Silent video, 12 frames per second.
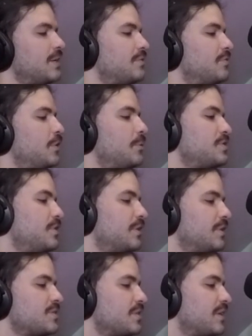Female serial
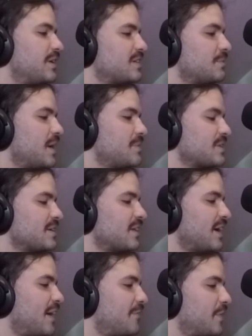killers though, like sometimes like they
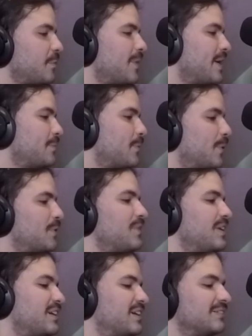have like way more of
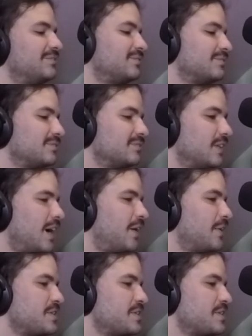like a, I don't know.